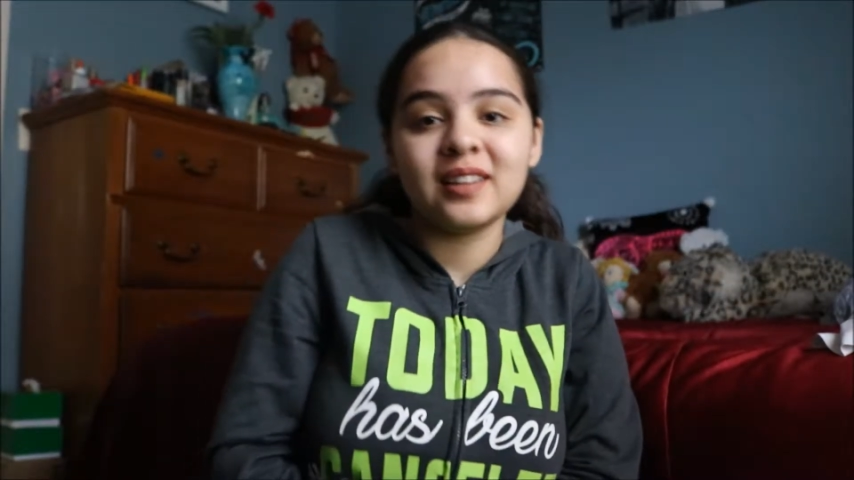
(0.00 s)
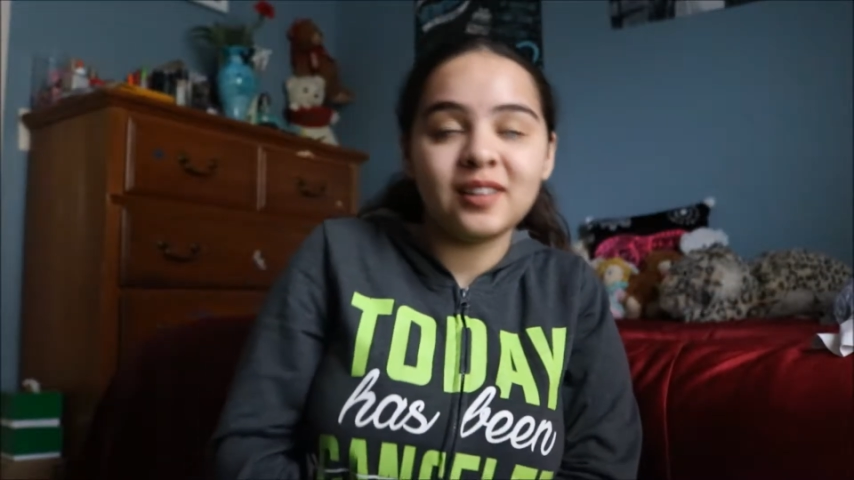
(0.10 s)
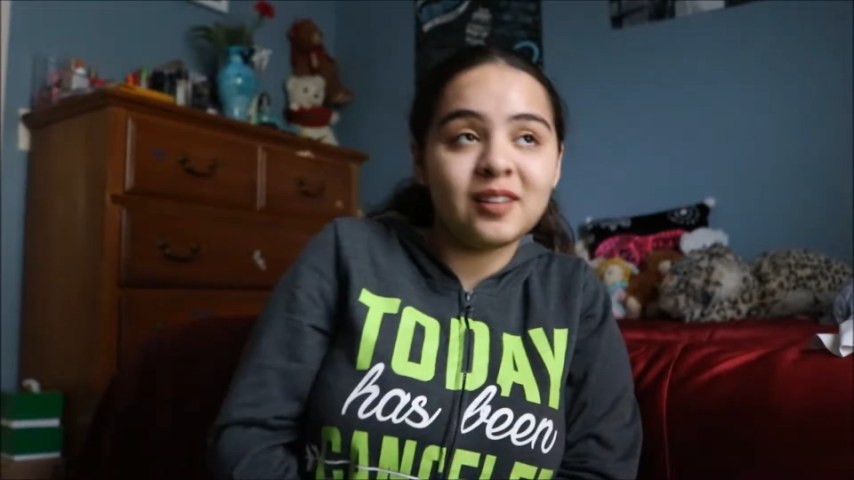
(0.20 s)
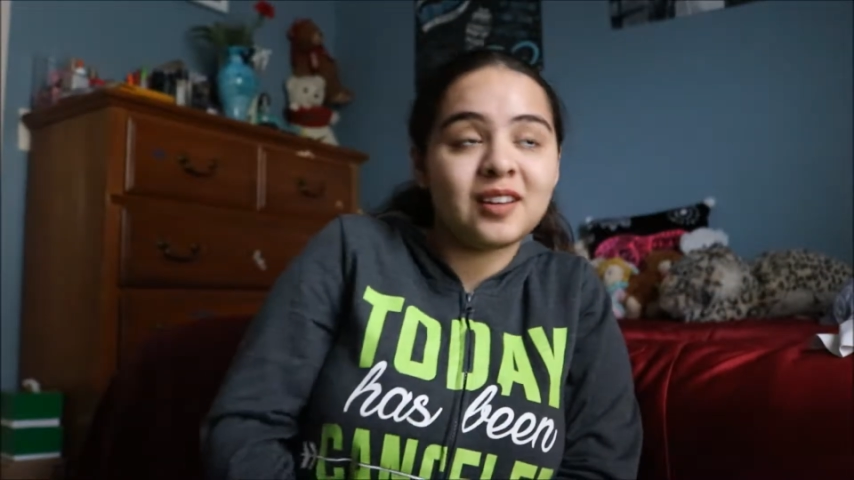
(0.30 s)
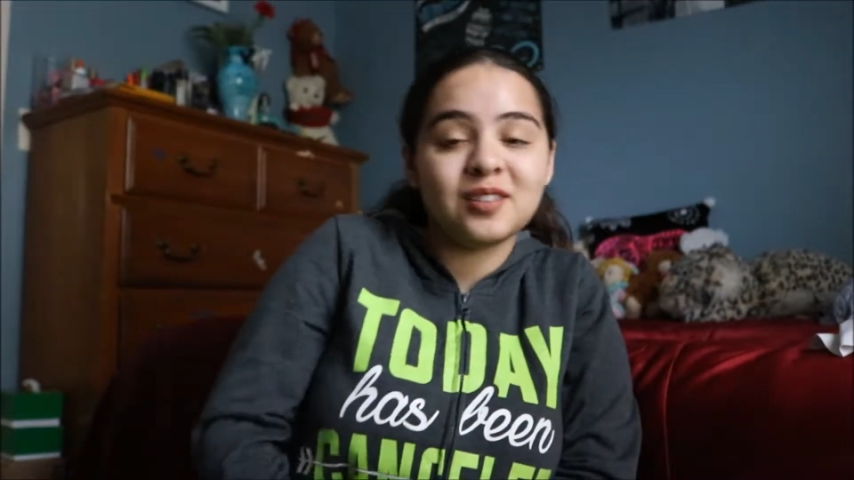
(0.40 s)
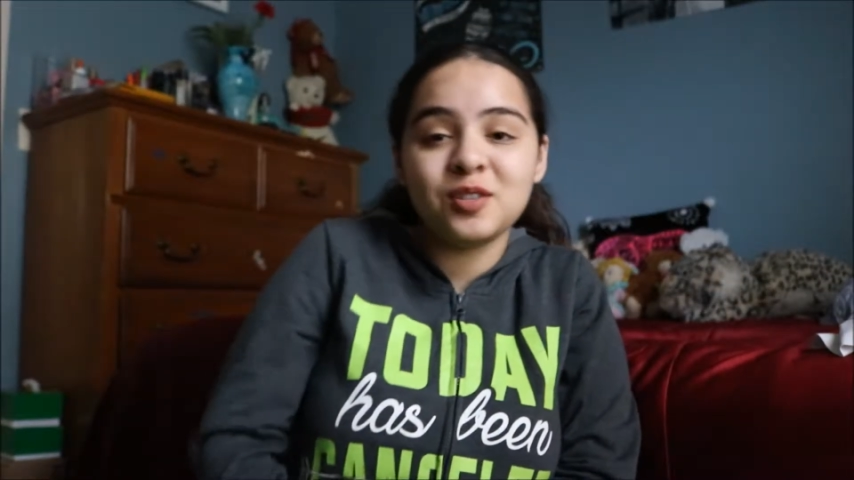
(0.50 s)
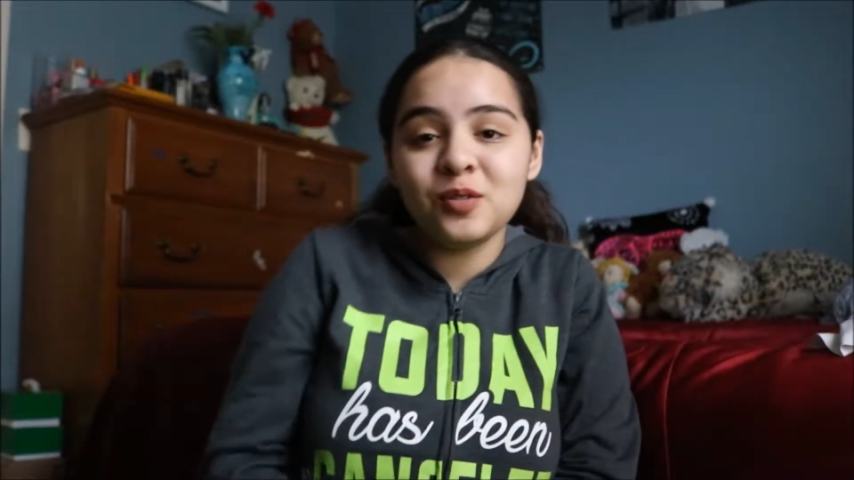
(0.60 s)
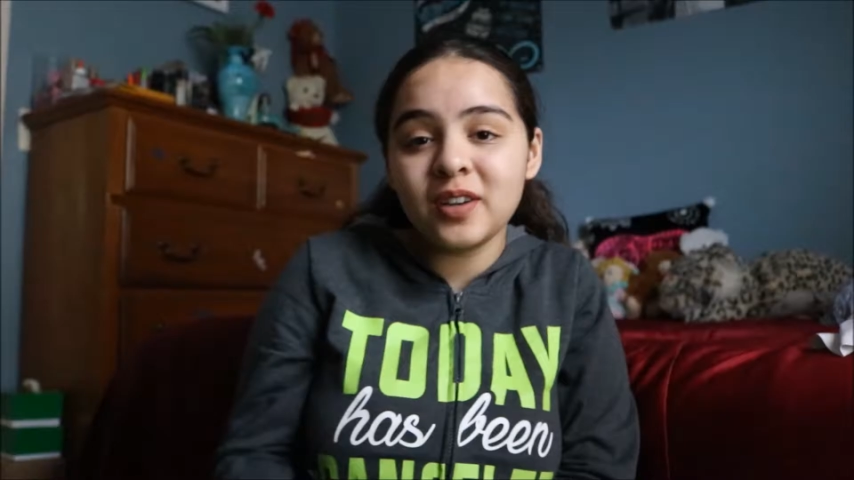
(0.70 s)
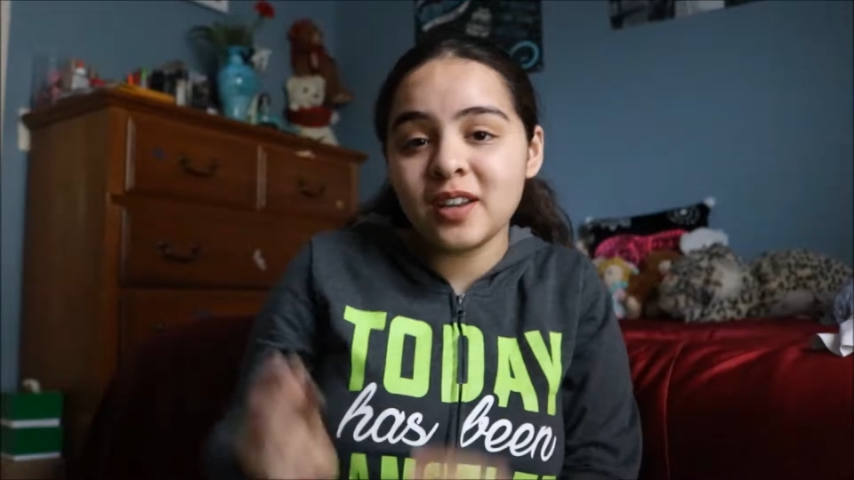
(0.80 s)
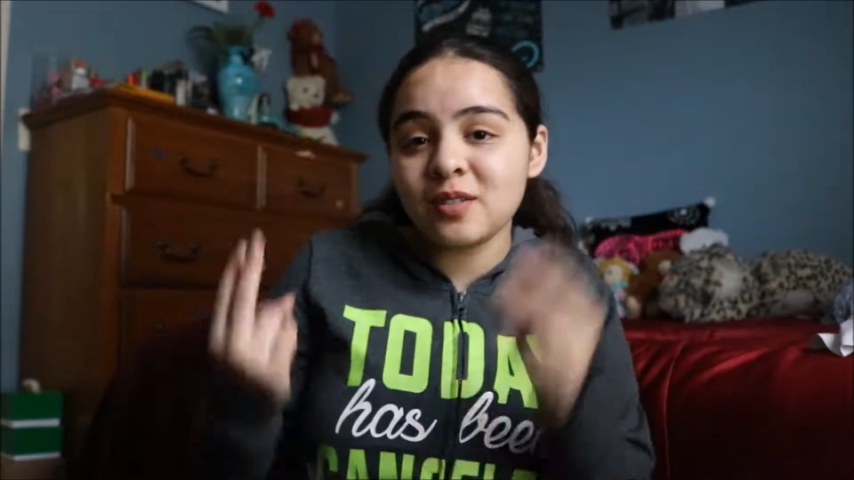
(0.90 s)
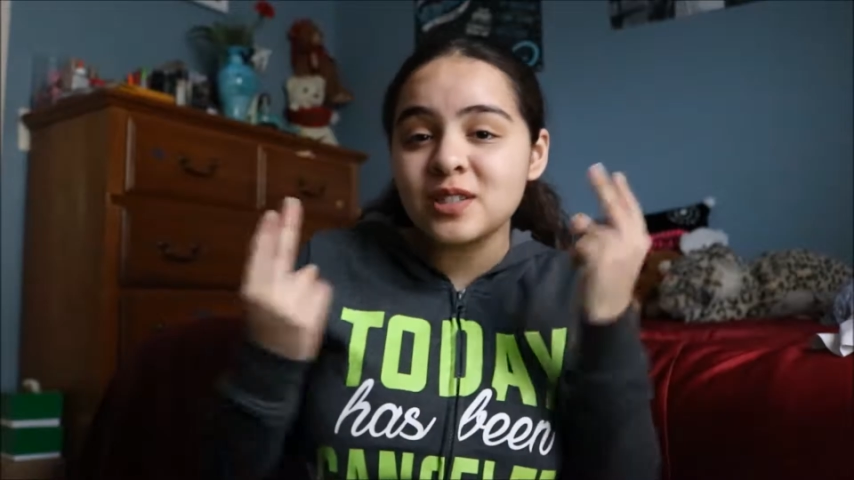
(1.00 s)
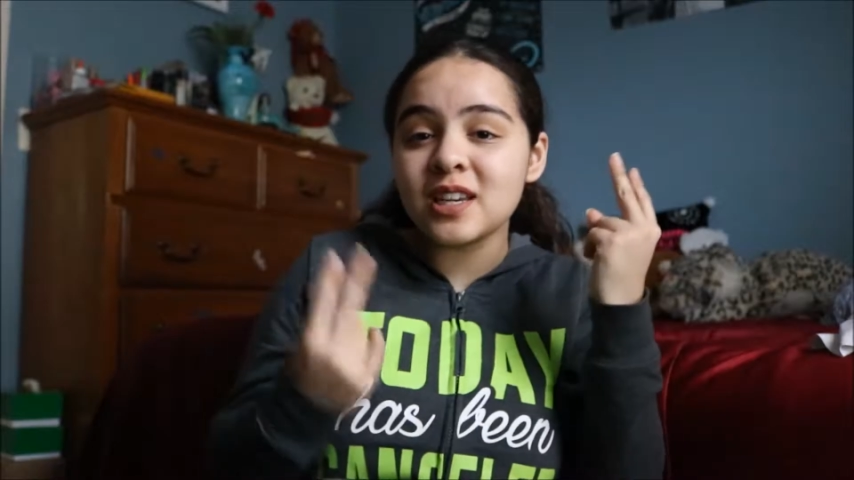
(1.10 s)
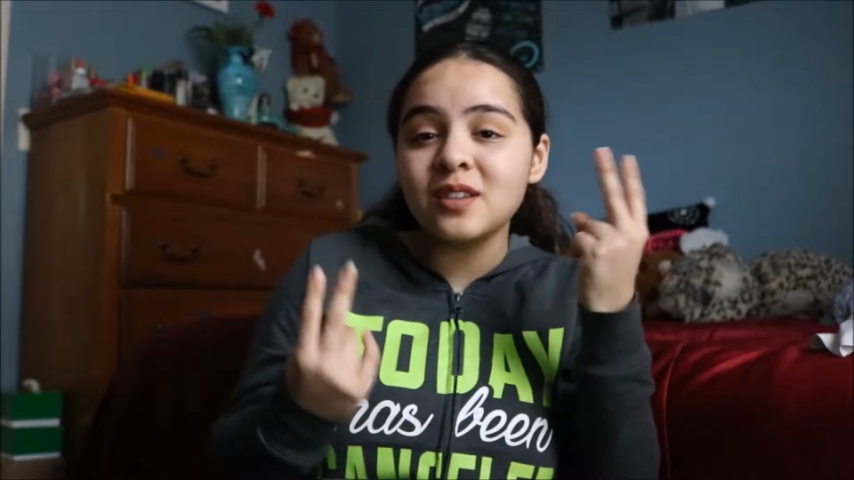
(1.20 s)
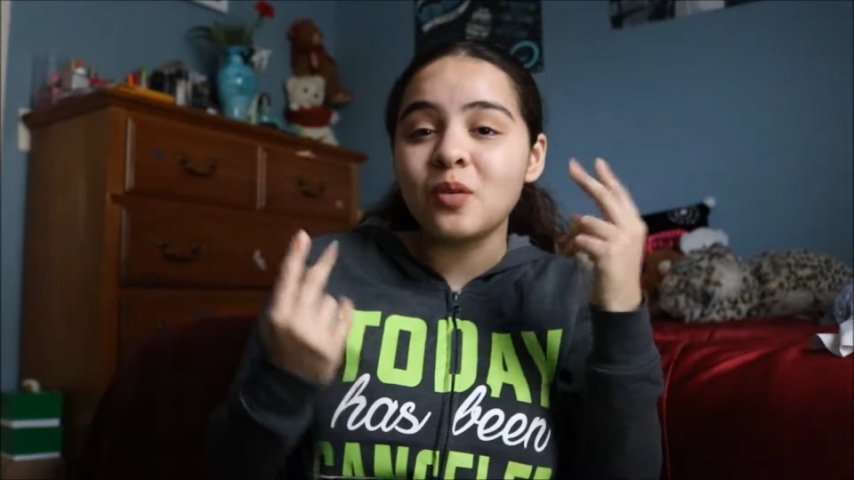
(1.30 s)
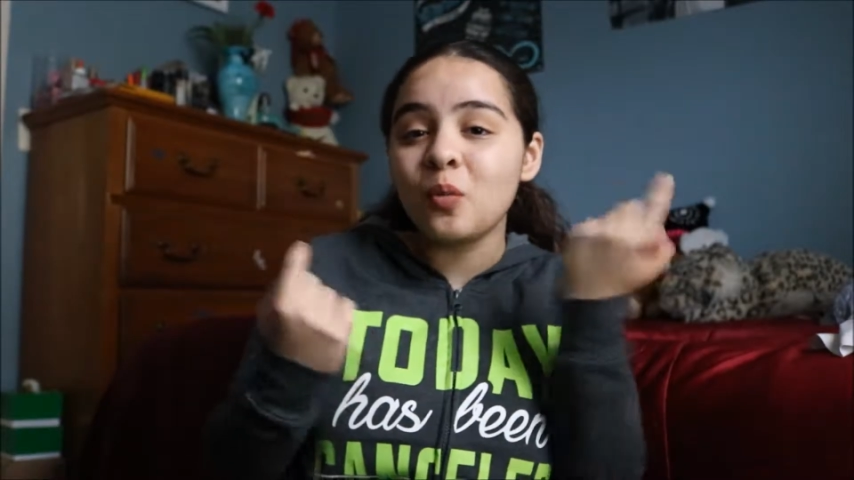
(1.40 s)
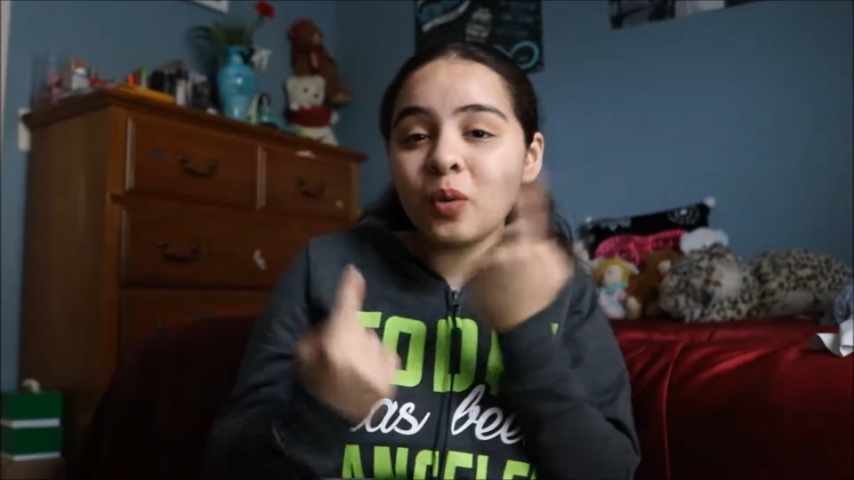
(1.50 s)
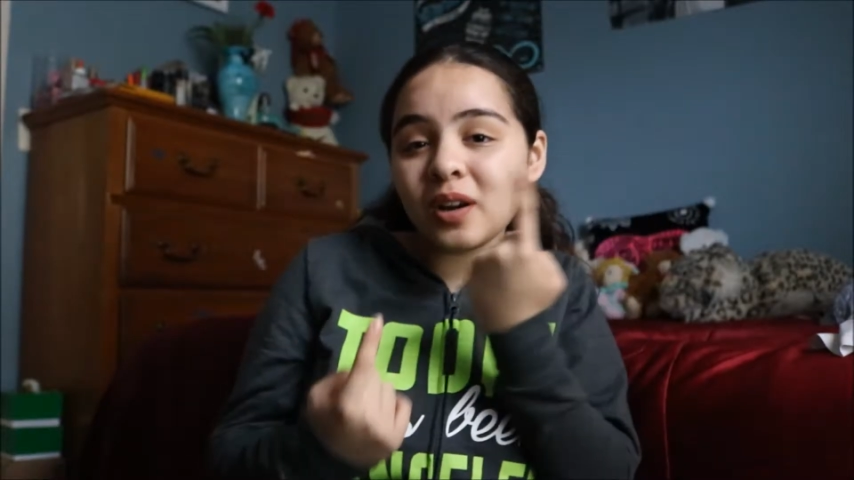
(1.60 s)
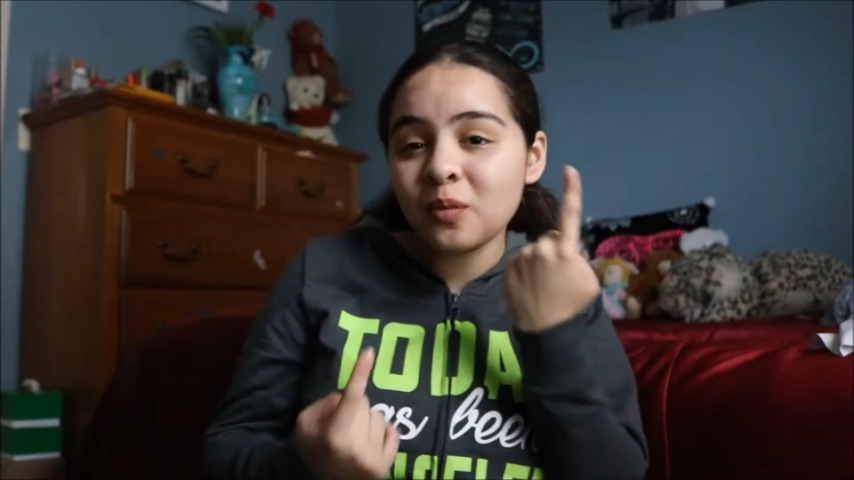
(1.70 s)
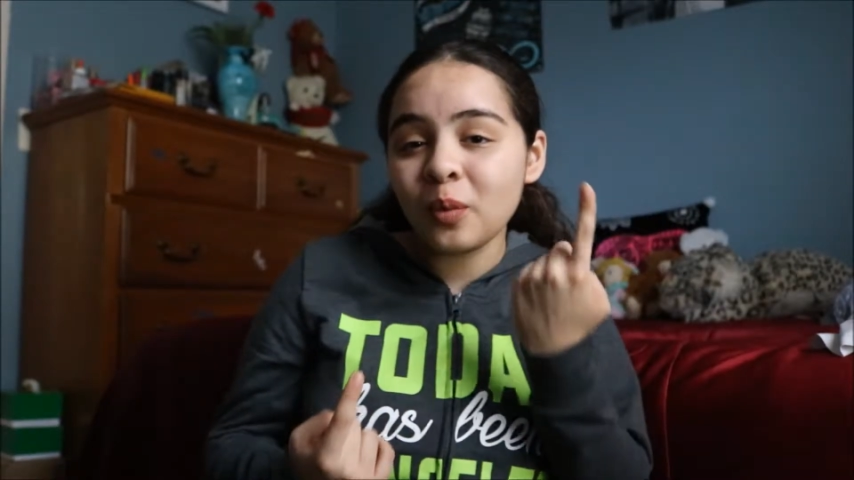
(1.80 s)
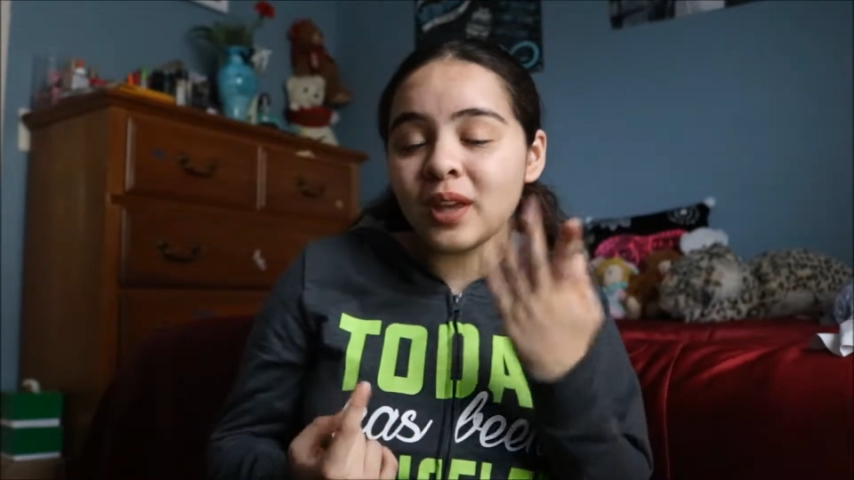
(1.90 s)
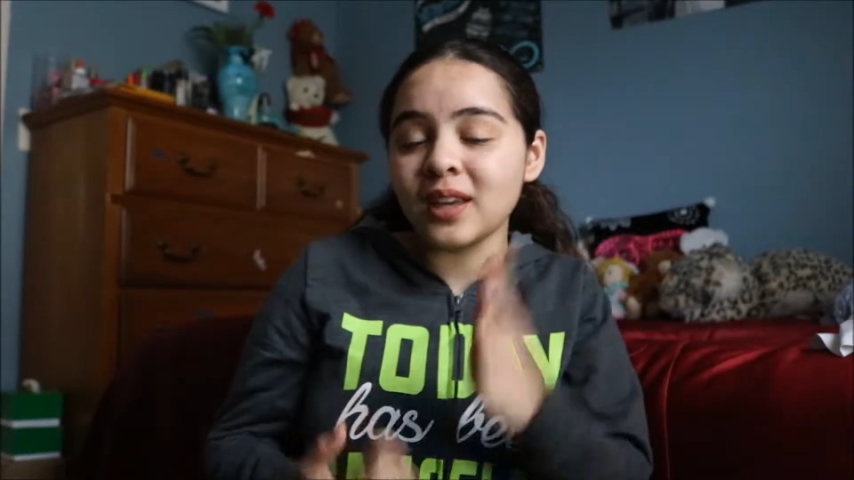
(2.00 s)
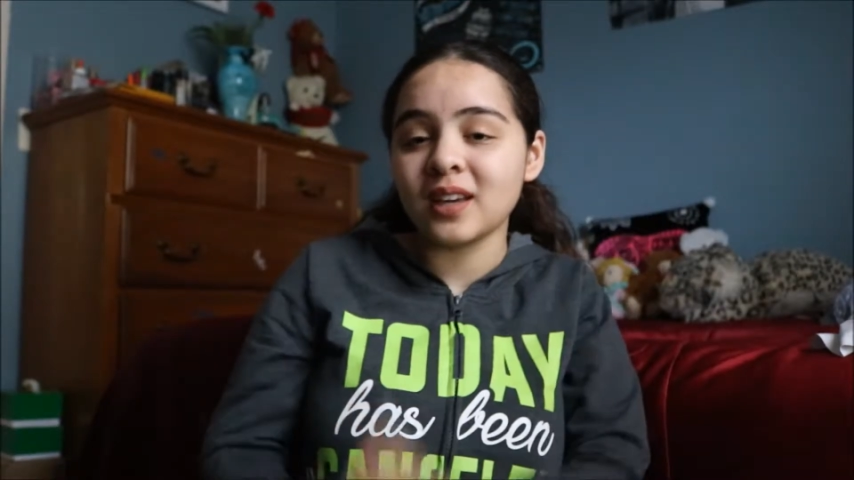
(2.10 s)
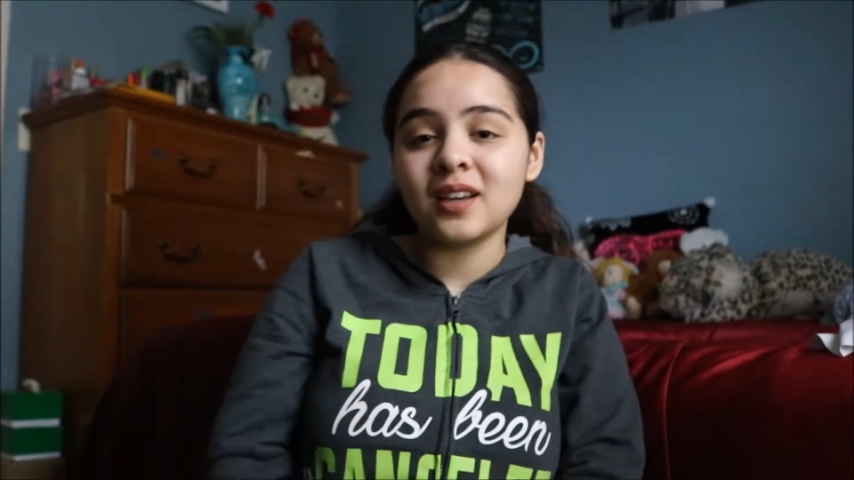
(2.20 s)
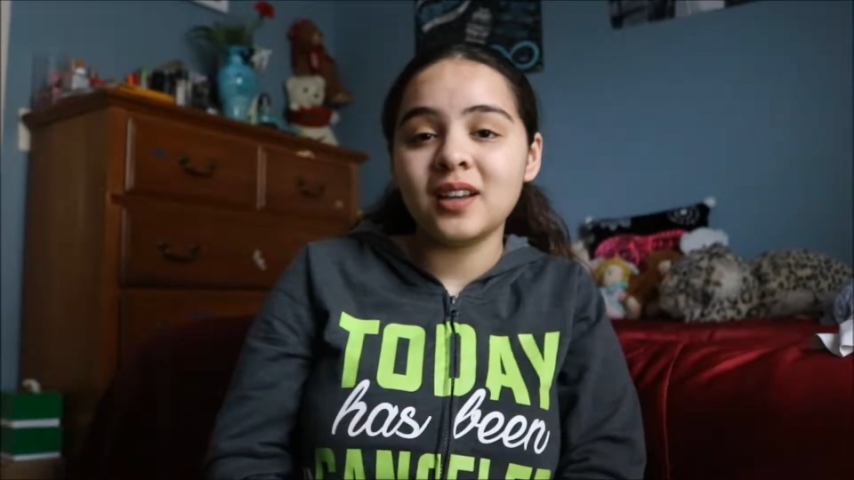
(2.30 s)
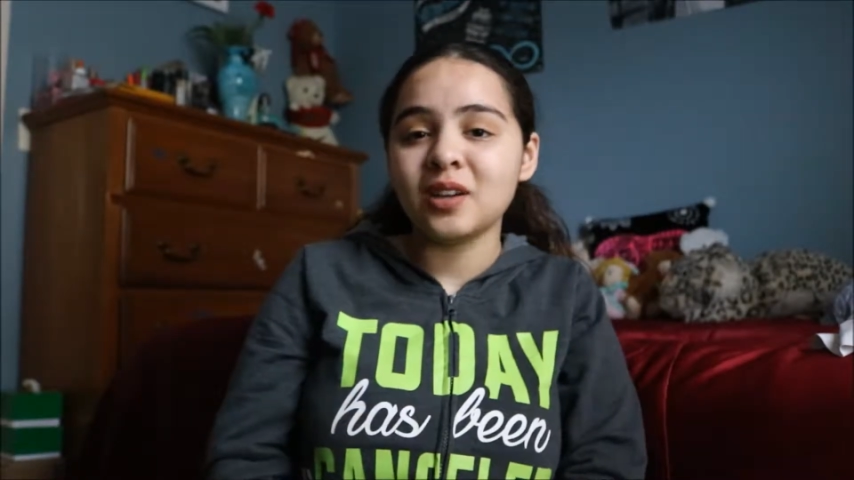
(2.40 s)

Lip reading: Look, two videos in 1 week.